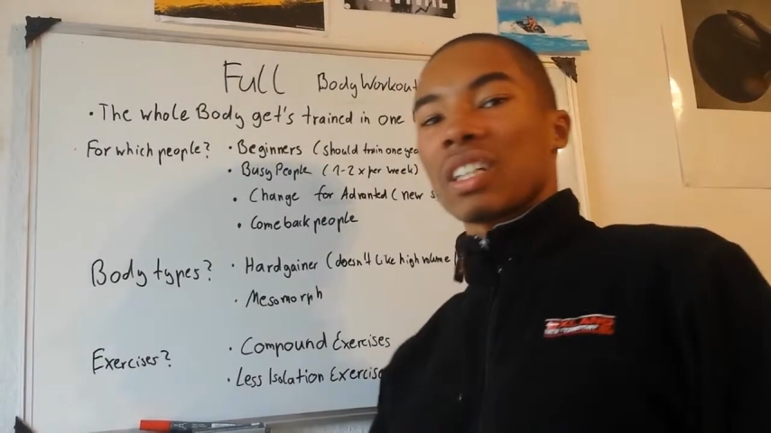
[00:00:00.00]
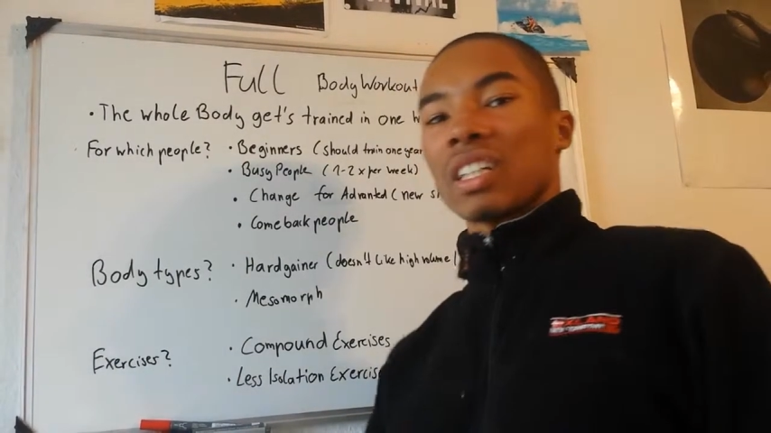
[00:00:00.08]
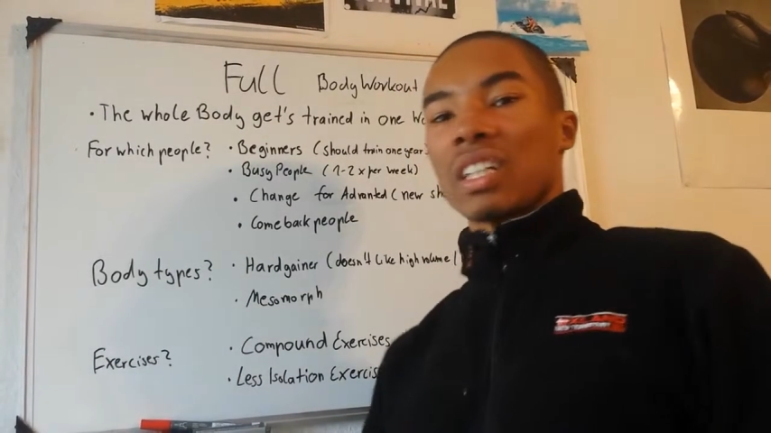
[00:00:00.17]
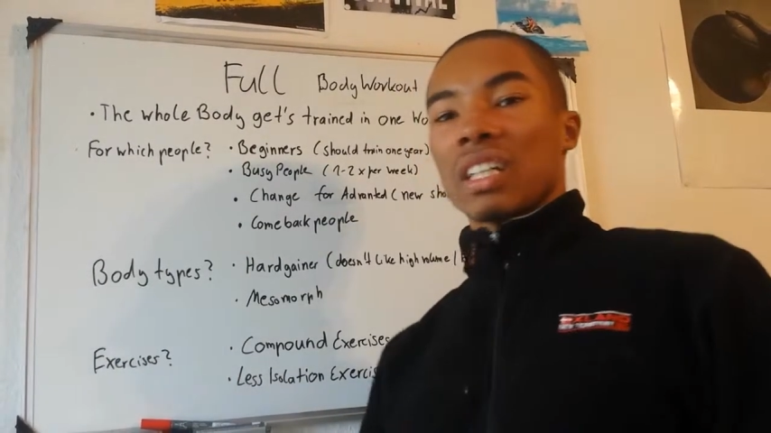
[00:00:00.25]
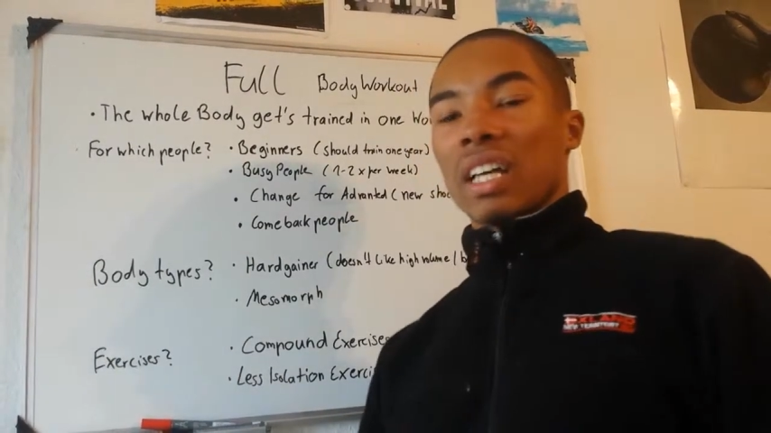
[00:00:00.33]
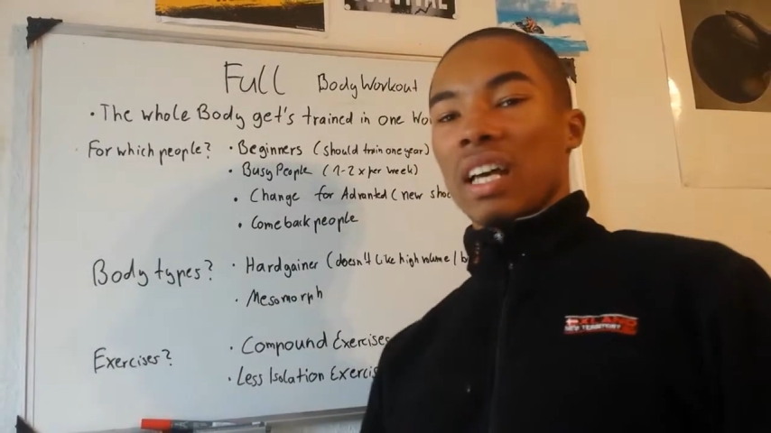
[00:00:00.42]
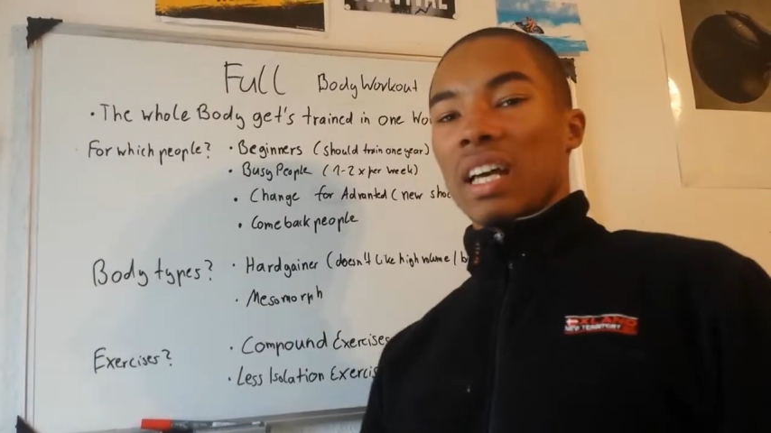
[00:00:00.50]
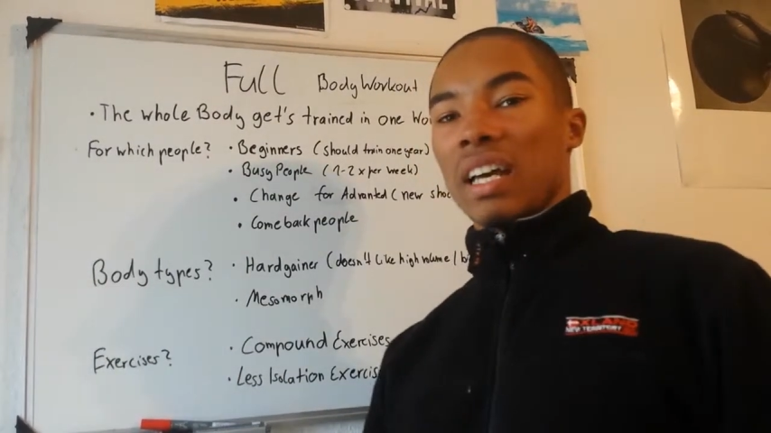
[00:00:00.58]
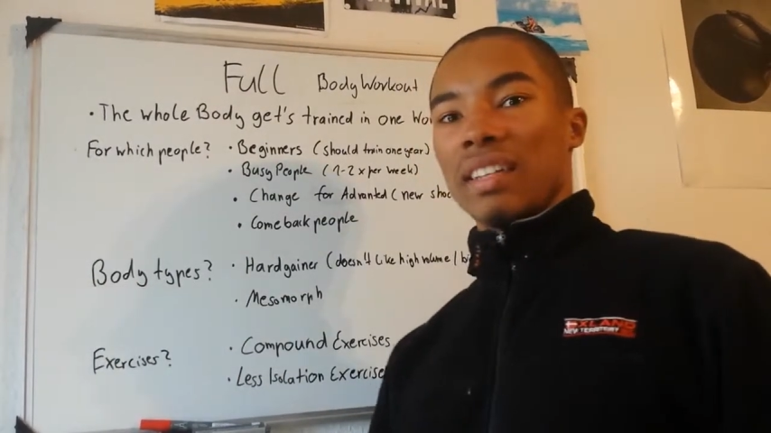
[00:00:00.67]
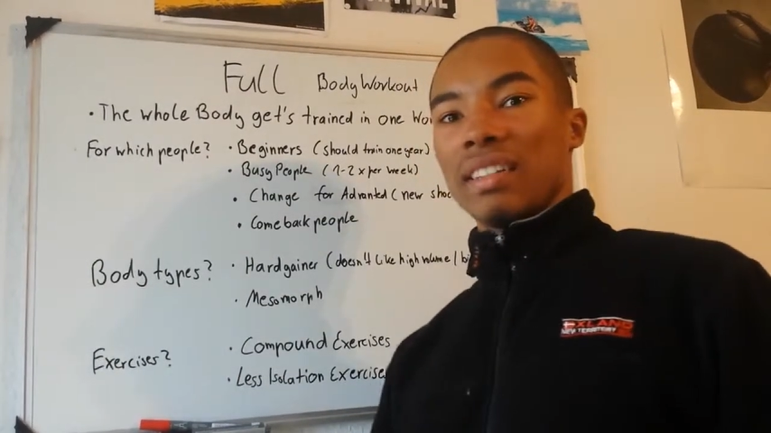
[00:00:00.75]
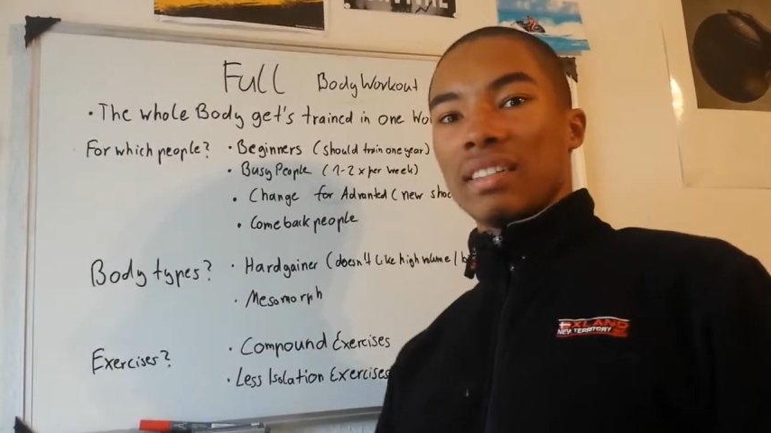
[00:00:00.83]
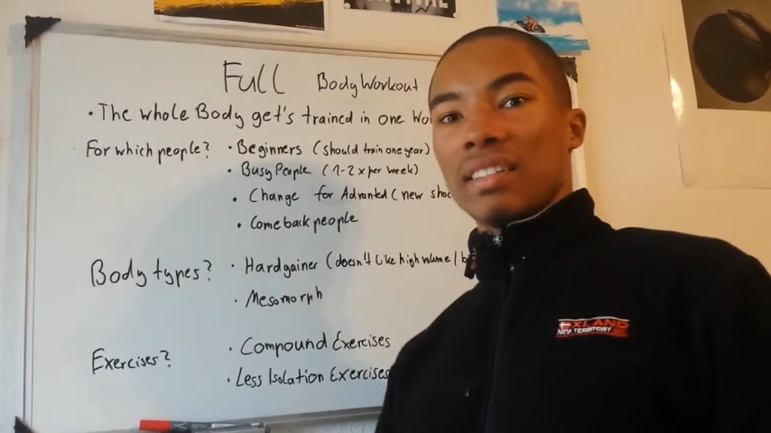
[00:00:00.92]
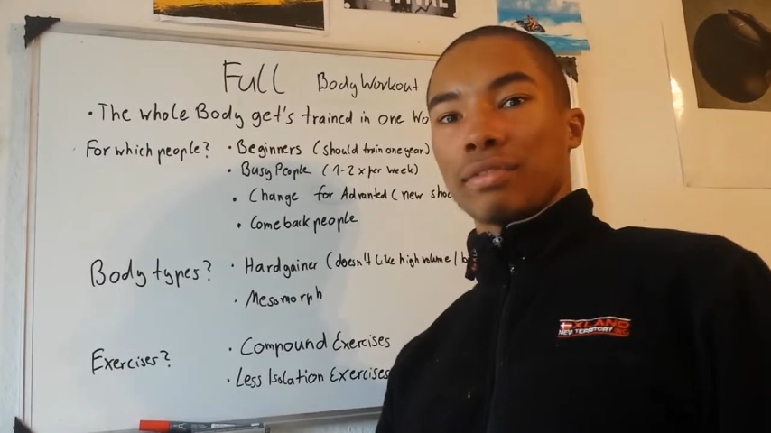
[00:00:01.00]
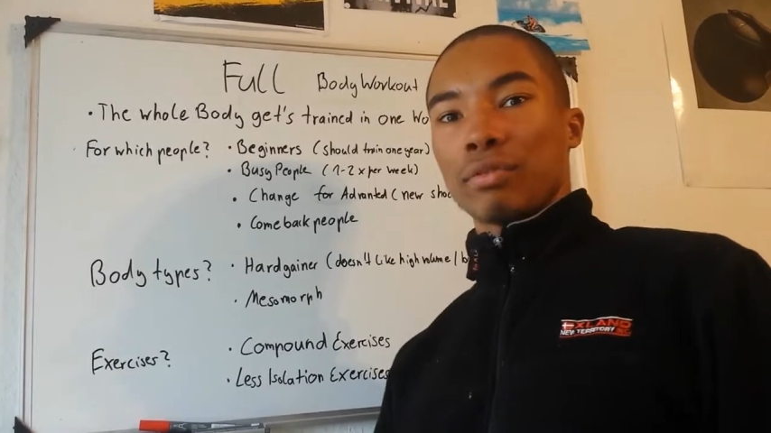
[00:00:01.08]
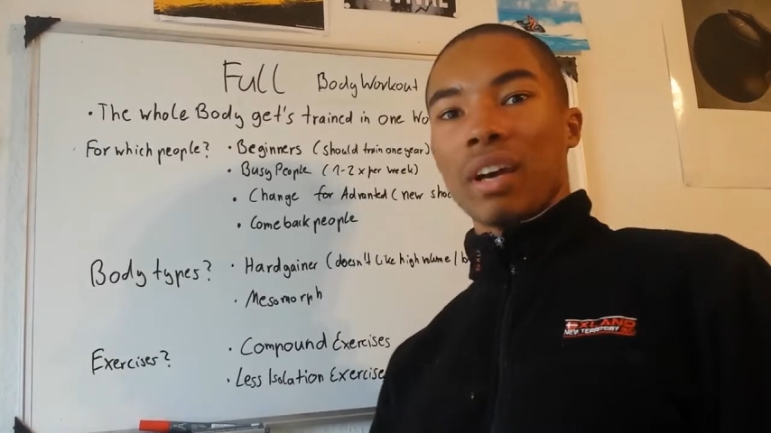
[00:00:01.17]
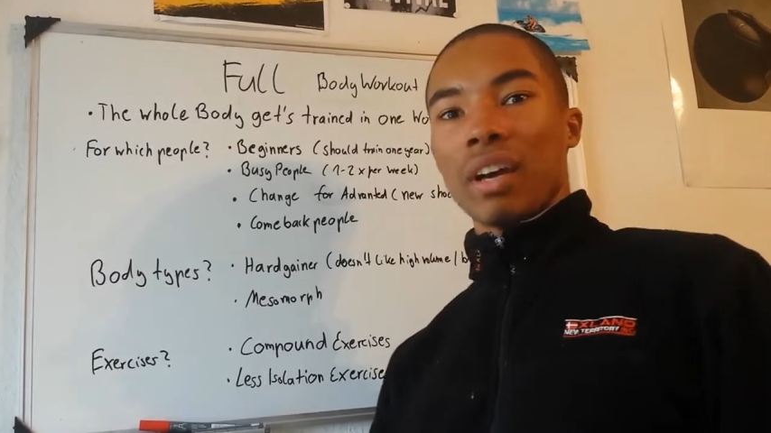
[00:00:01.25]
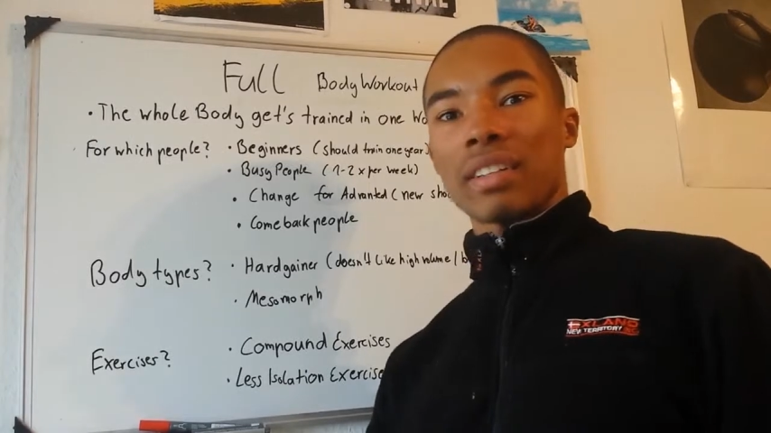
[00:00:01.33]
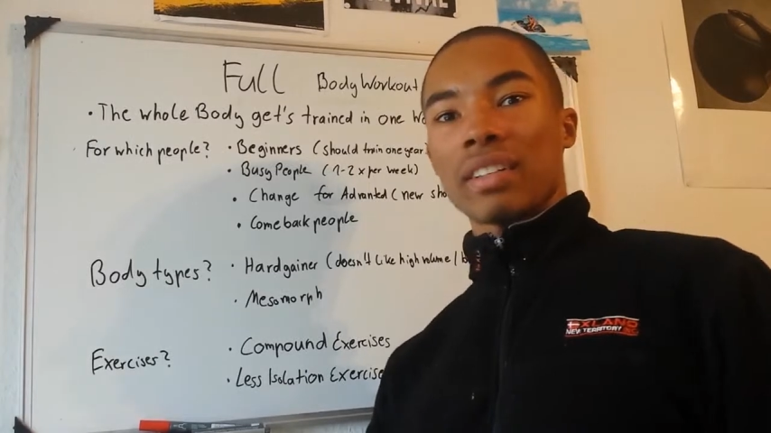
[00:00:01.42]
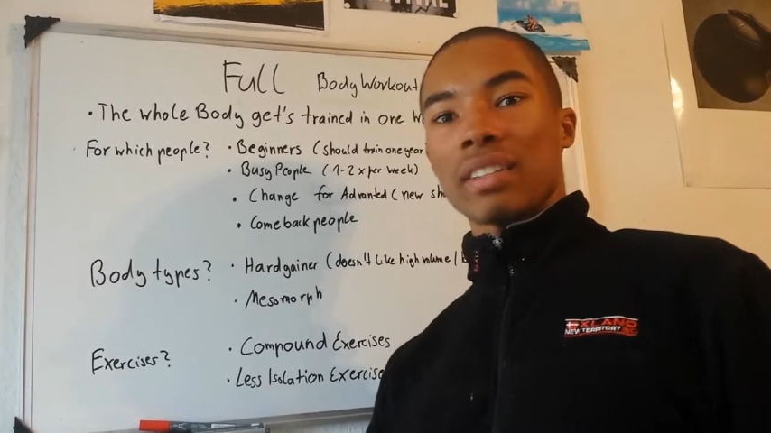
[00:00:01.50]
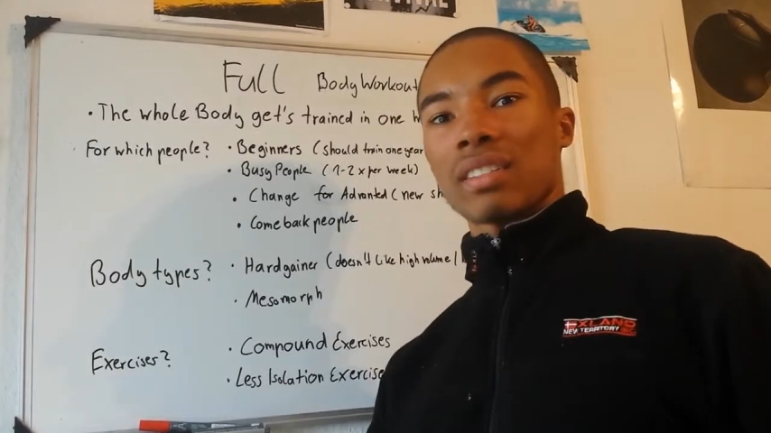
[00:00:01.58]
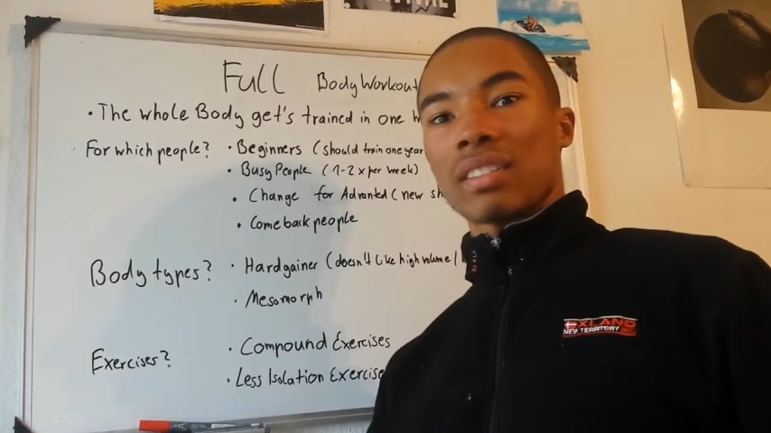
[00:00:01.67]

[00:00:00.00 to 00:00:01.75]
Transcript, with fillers: and if you like it,